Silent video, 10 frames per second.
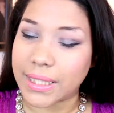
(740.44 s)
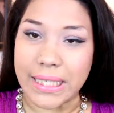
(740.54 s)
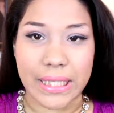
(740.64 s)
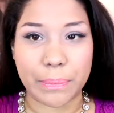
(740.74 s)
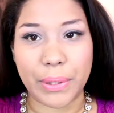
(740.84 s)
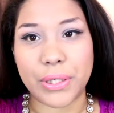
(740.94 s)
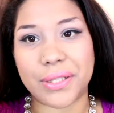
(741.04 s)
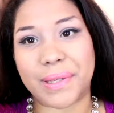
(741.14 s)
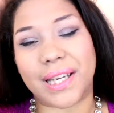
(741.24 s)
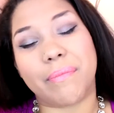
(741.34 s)
This is supposed to
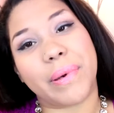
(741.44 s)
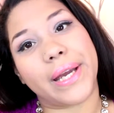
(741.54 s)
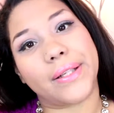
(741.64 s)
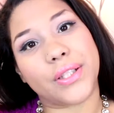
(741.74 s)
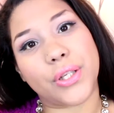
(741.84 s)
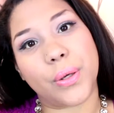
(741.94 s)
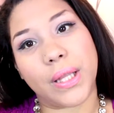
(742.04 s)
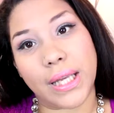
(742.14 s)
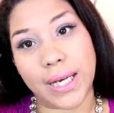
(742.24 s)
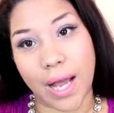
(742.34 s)
be compared to
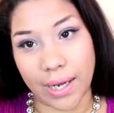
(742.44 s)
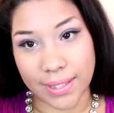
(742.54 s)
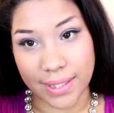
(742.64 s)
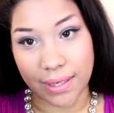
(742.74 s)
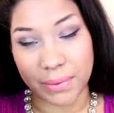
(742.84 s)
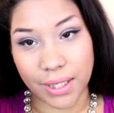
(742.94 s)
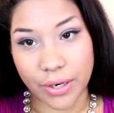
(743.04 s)
the Noxzema